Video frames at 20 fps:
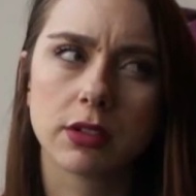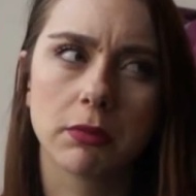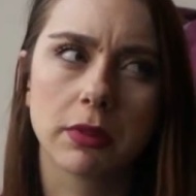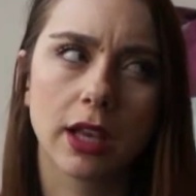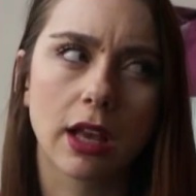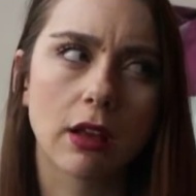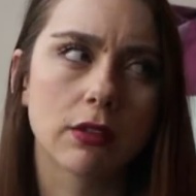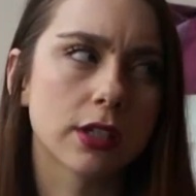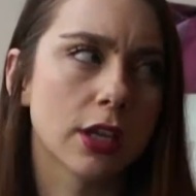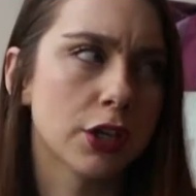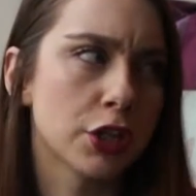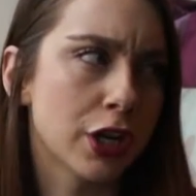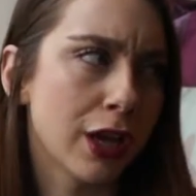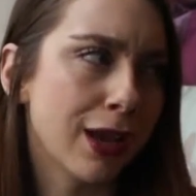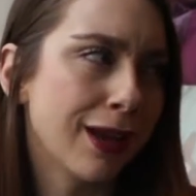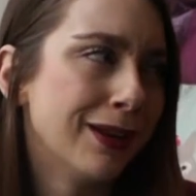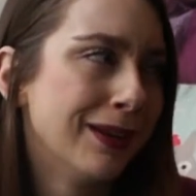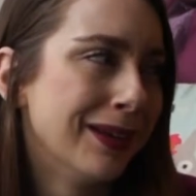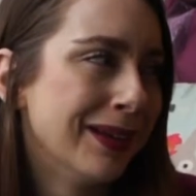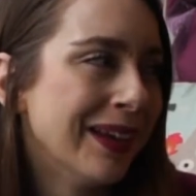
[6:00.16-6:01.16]
something else I
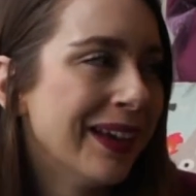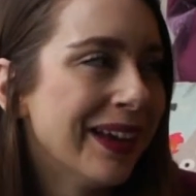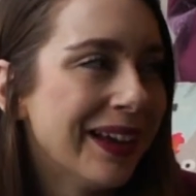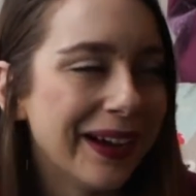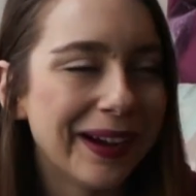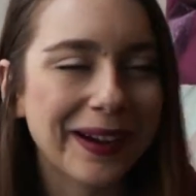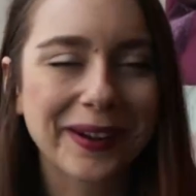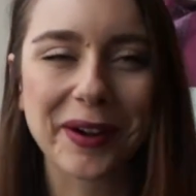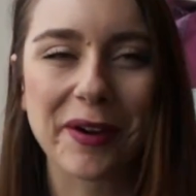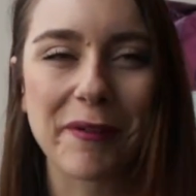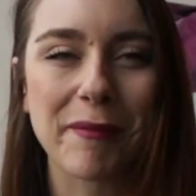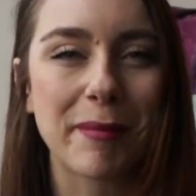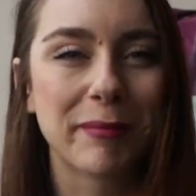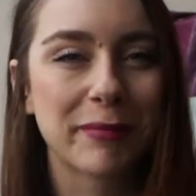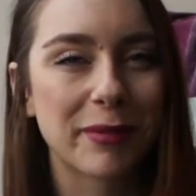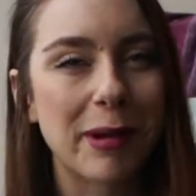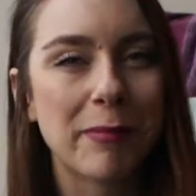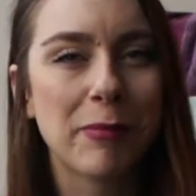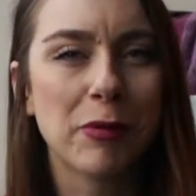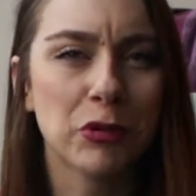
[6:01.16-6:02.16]
shared. I can't
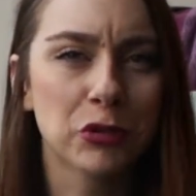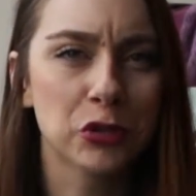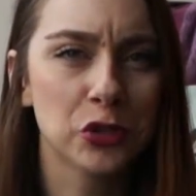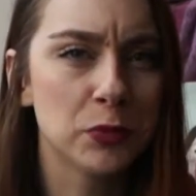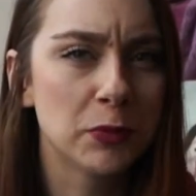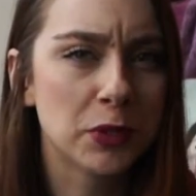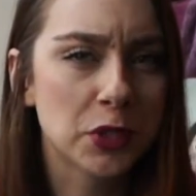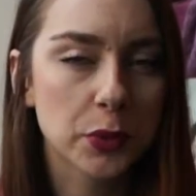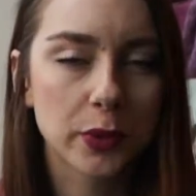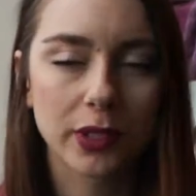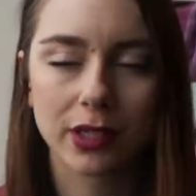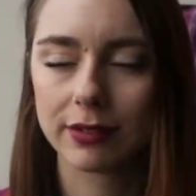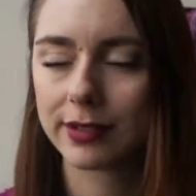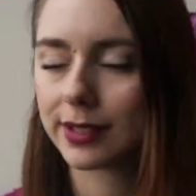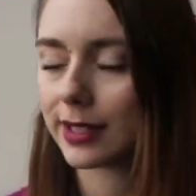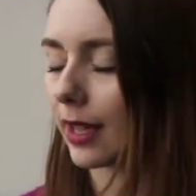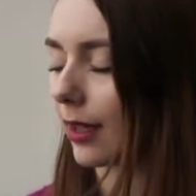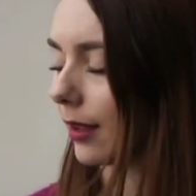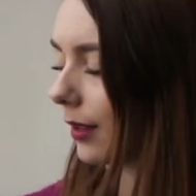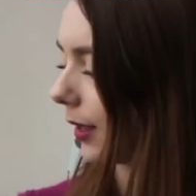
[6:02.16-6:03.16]
remember, I bought too much when I was
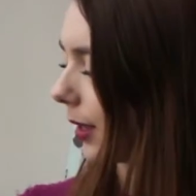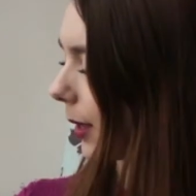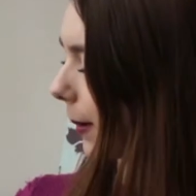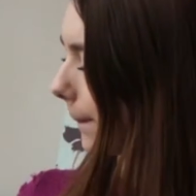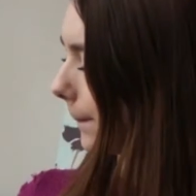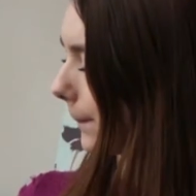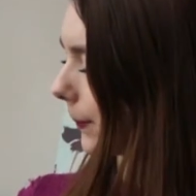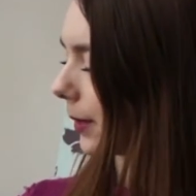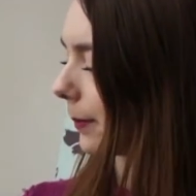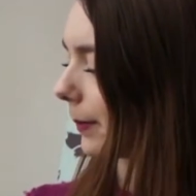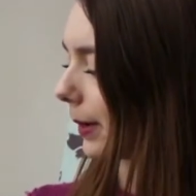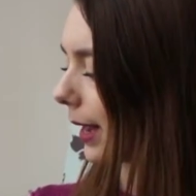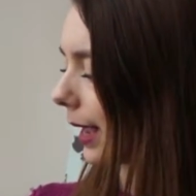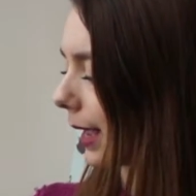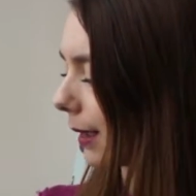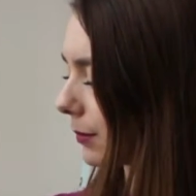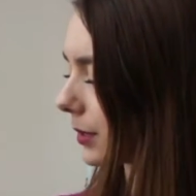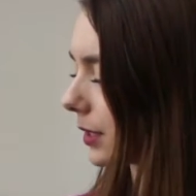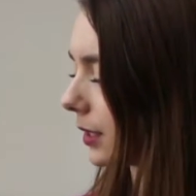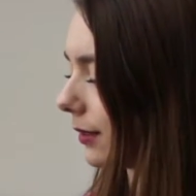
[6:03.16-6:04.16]
there. But my
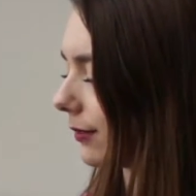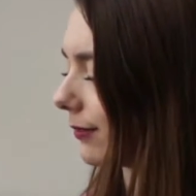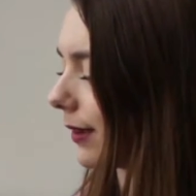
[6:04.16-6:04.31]
absolute